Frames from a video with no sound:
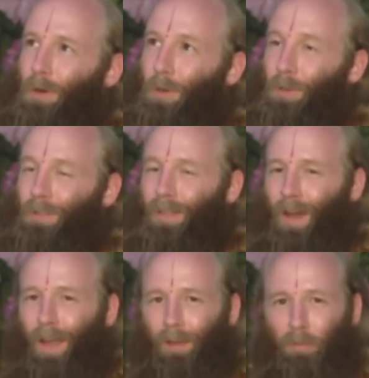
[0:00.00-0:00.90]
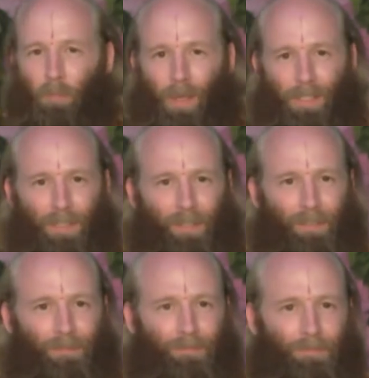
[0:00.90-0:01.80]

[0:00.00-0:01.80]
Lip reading: Oh, I have the best thing.